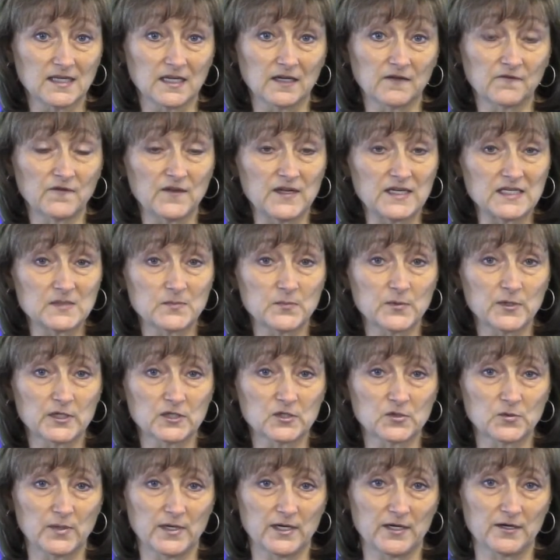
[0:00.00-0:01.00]
like Facebook,
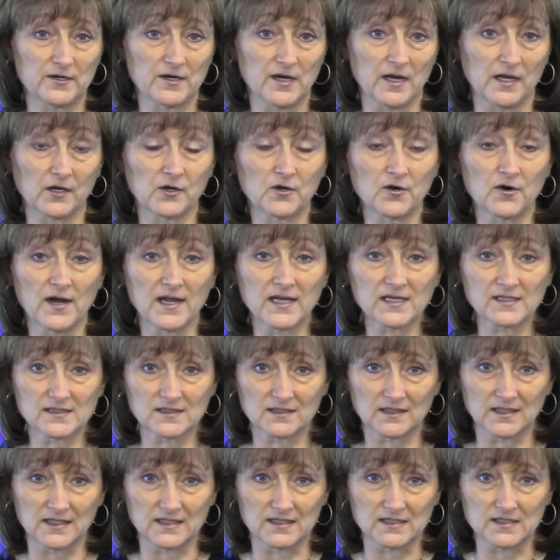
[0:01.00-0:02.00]
Twitter, and
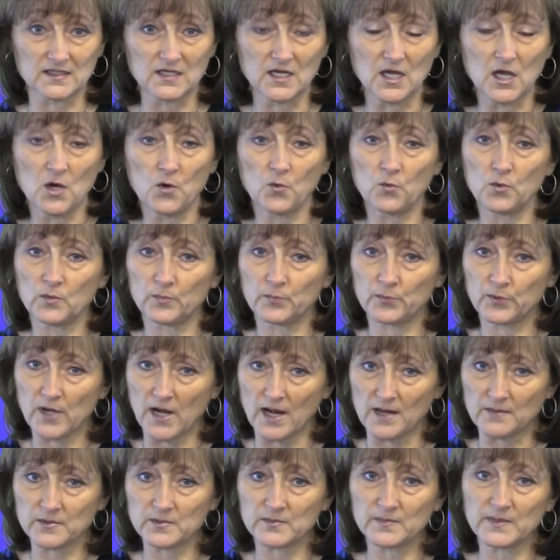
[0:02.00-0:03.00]
Craigslist will
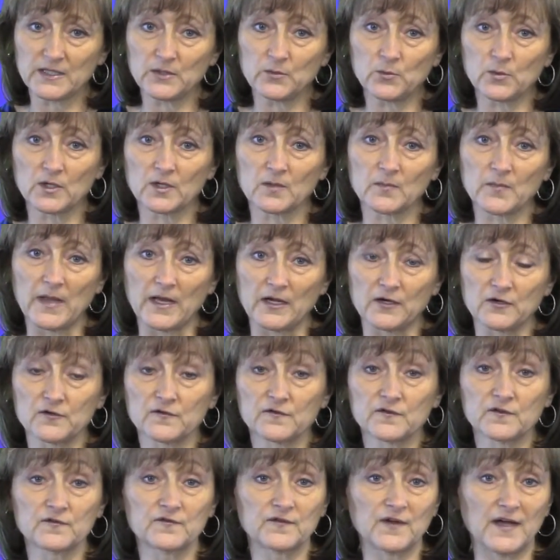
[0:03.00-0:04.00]
probably work better
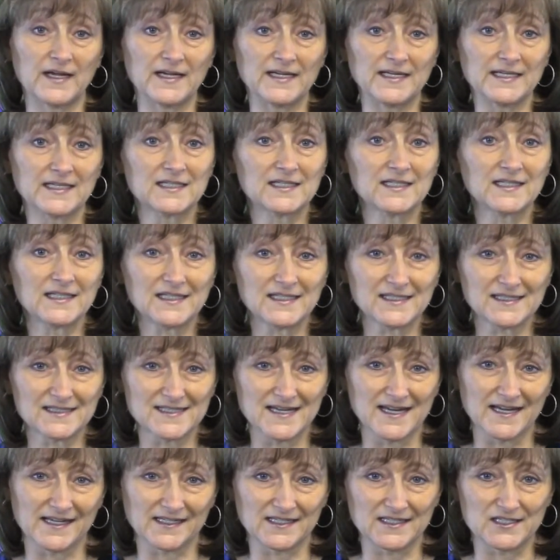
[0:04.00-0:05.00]
for finding cleaning
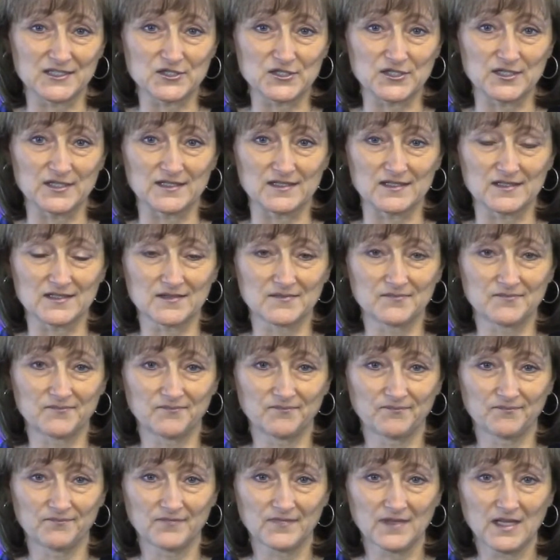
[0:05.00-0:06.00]
technicians.
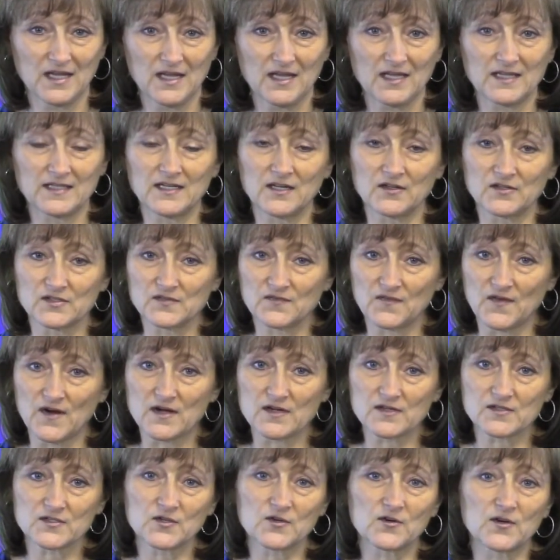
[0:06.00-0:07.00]
Now, as far
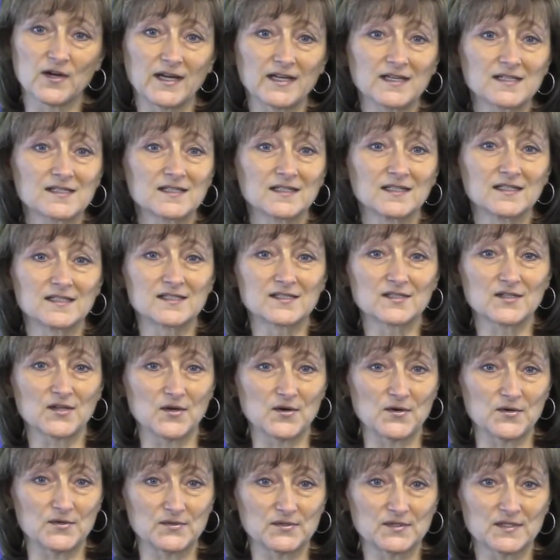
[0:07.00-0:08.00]
as Craigslist
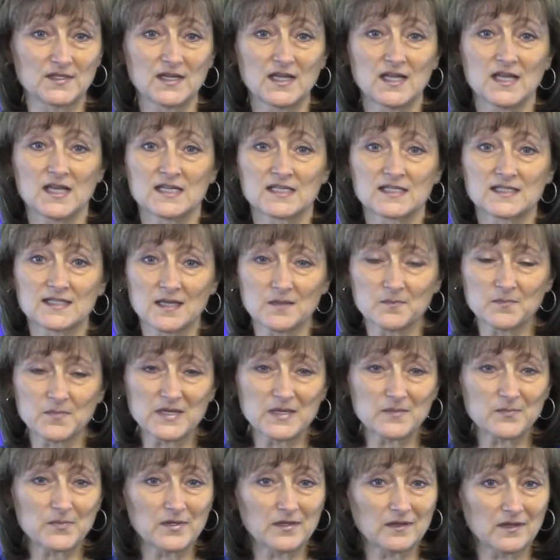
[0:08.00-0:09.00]
goes, some
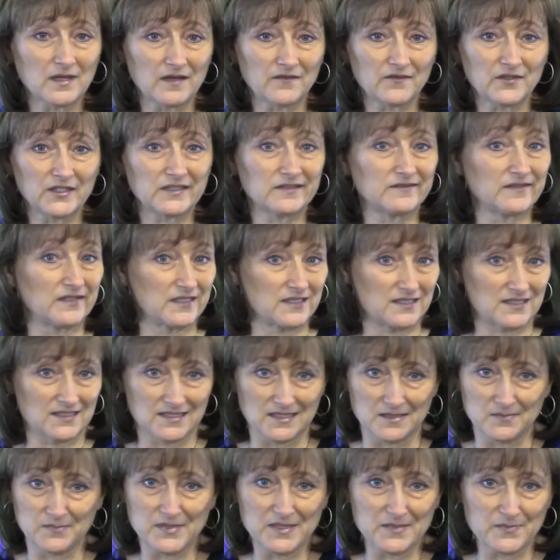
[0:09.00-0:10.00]
people love it and
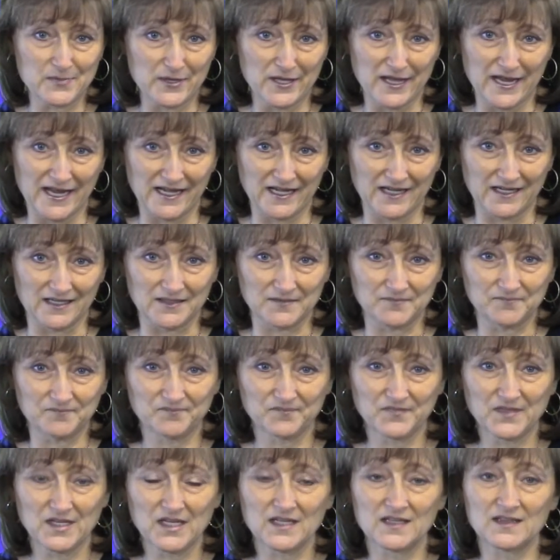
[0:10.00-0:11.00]
some people hate it.
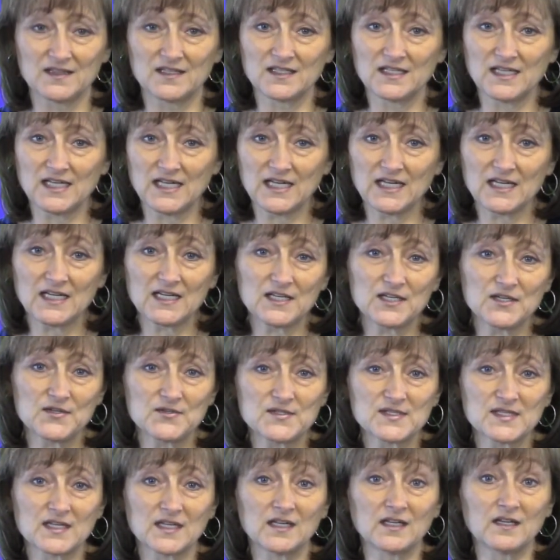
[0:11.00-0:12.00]
The key to
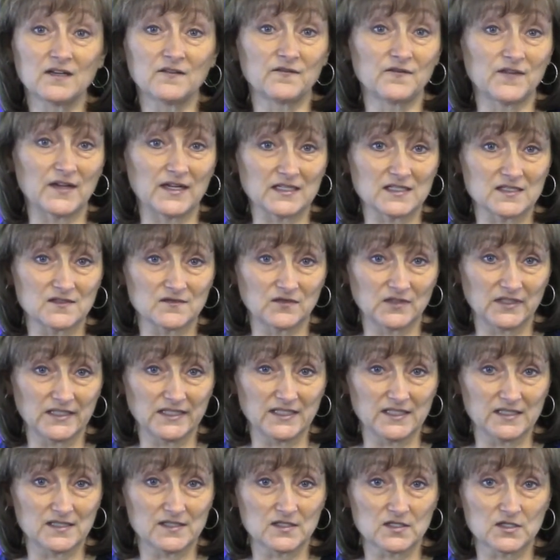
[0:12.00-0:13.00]
using it
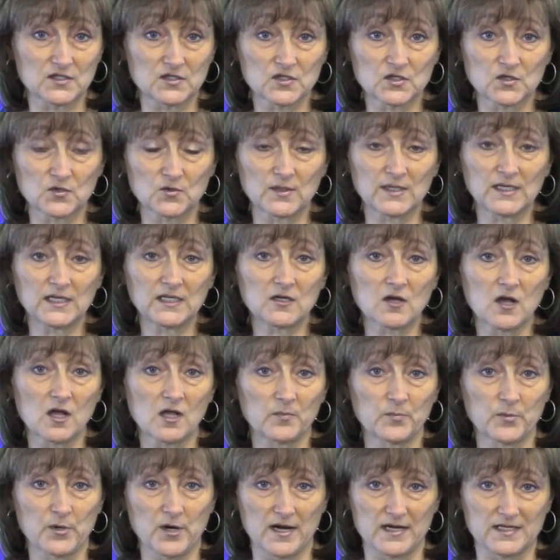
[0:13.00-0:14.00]
effectively is to screen all
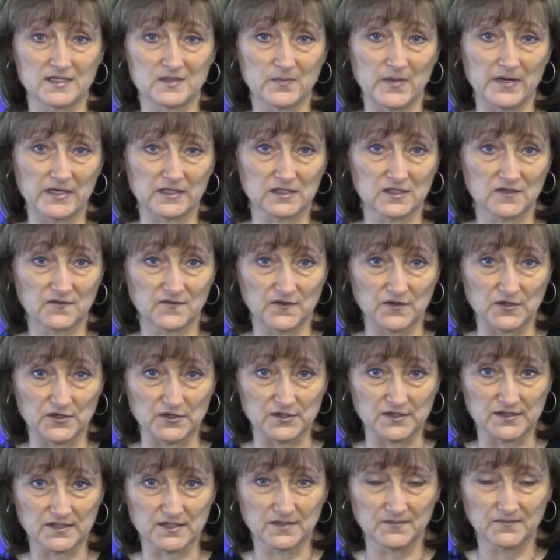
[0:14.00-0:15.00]
prospects
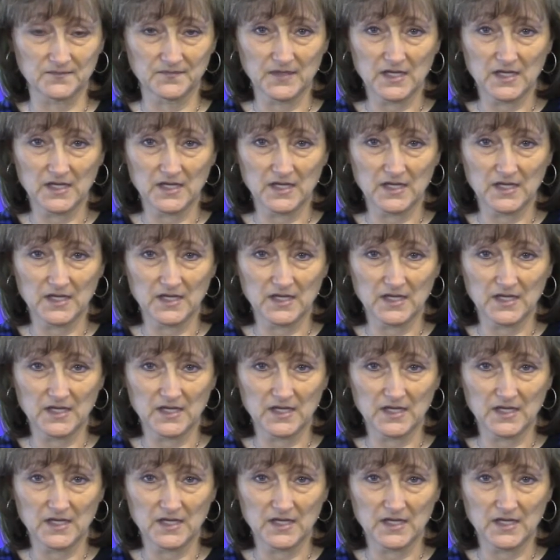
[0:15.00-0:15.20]
first.